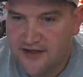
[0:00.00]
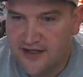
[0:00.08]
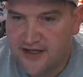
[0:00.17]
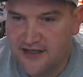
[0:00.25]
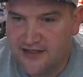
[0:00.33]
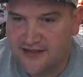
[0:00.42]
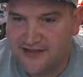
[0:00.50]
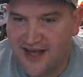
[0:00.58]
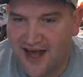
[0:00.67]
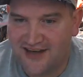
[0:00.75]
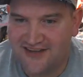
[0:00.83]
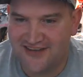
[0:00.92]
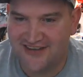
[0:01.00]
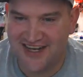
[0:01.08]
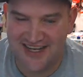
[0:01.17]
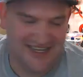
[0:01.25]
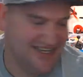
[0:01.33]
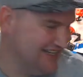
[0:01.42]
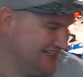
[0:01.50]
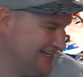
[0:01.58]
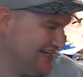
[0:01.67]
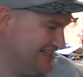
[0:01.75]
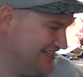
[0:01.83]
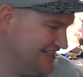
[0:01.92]
He just acted at it.
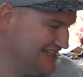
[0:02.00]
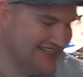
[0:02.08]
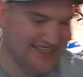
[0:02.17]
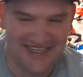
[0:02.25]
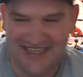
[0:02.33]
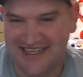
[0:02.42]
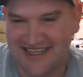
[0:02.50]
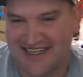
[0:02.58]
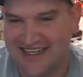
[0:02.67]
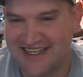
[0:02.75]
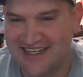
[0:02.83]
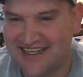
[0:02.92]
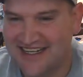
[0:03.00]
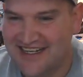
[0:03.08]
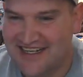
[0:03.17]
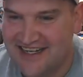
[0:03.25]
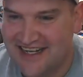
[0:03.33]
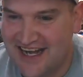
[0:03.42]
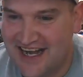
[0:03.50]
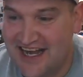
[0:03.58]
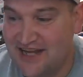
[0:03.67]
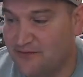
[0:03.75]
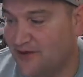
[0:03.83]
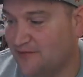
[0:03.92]
Yeah, he did, didn't he?
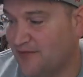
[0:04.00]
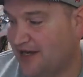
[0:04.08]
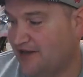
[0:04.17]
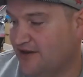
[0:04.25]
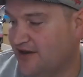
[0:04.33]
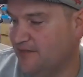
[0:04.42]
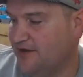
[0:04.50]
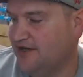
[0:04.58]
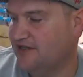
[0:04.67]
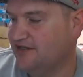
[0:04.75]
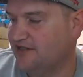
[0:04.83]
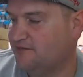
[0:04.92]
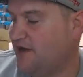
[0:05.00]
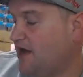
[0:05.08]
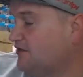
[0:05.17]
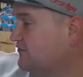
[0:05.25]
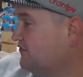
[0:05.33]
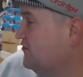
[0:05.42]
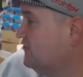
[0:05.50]
He will, man. He'll come in and just pounce from the